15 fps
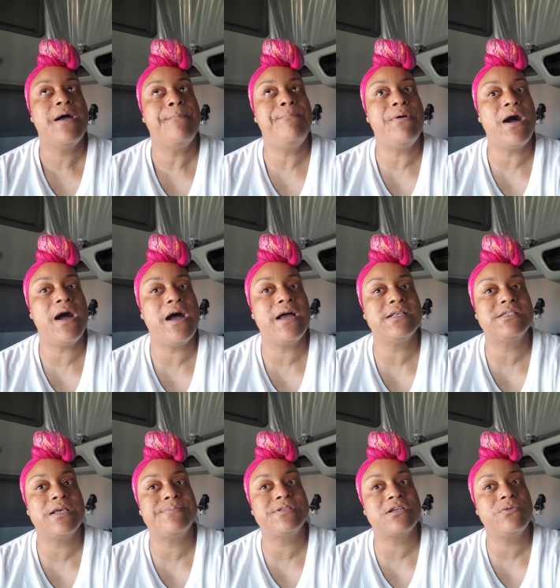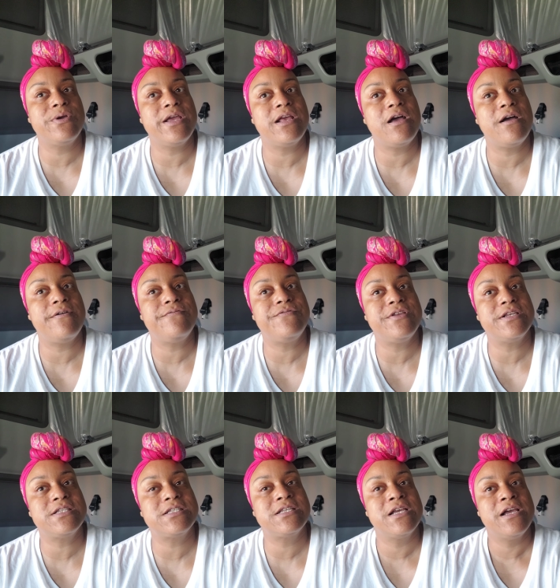but subsequent of
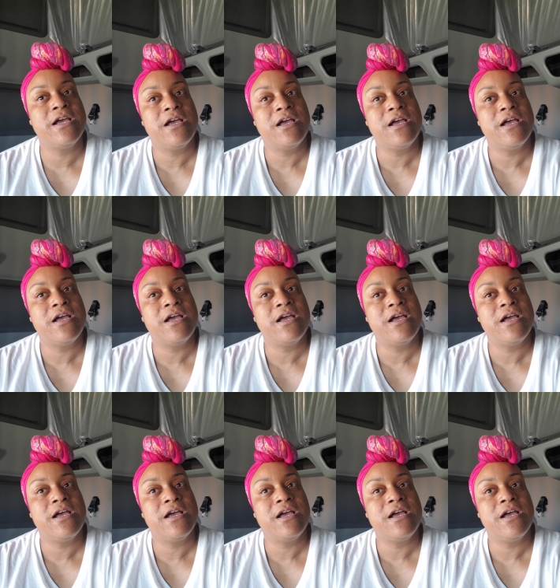this